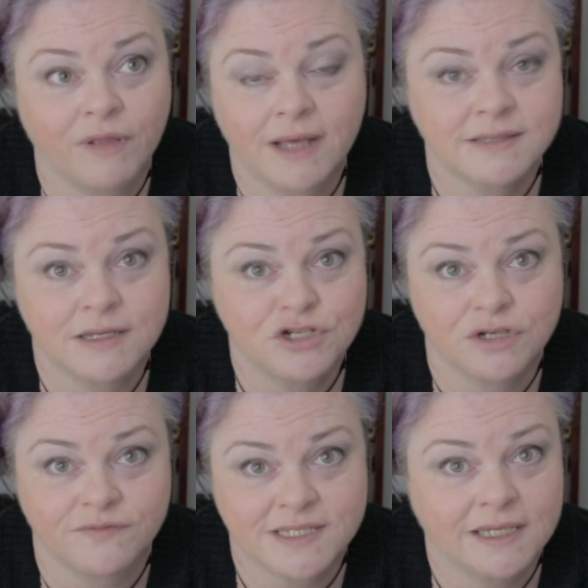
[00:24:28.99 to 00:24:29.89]
flags they
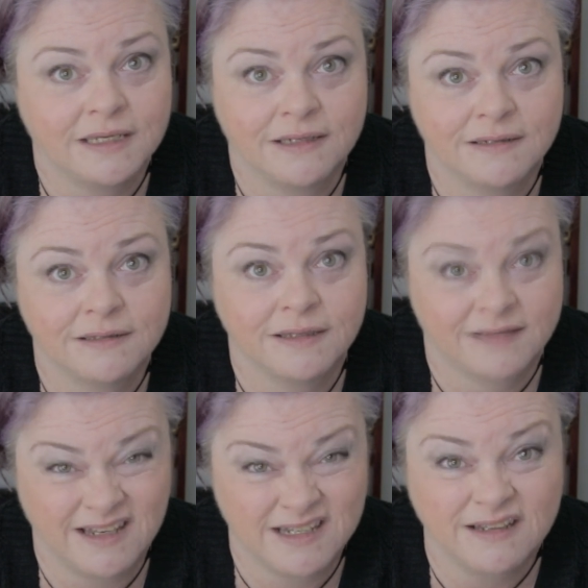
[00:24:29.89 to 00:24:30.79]
should have seen that
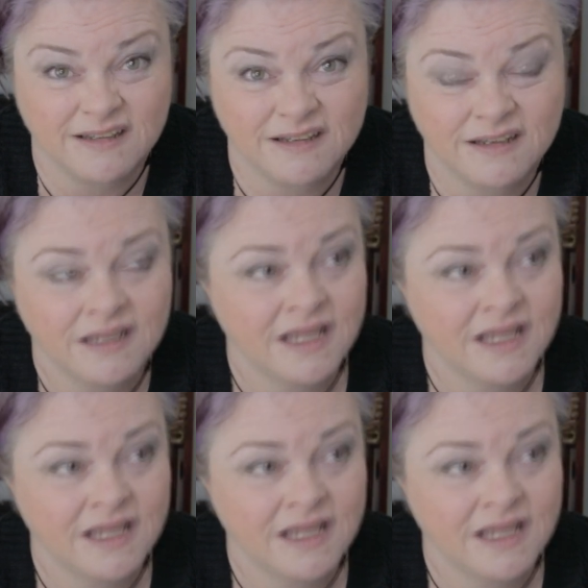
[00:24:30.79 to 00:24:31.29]
they didn't.